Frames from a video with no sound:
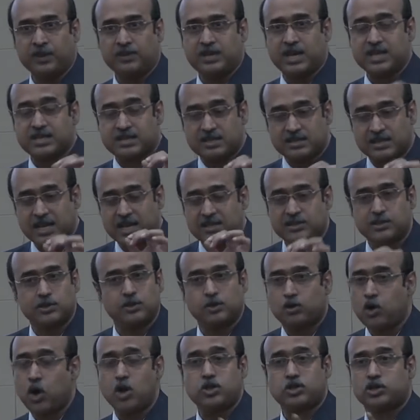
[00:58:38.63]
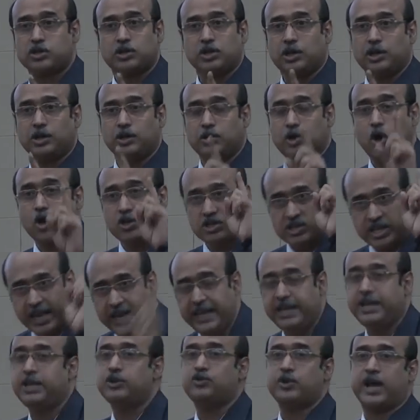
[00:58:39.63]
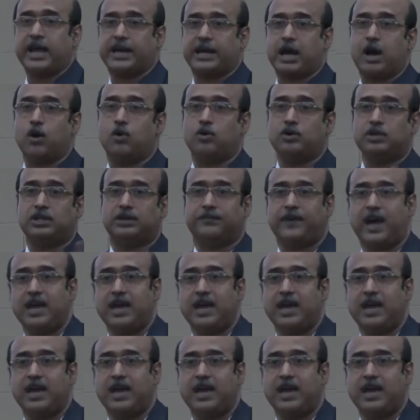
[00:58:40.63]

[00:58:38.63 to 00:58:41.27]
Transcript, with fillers: Just, just not, not taken into account the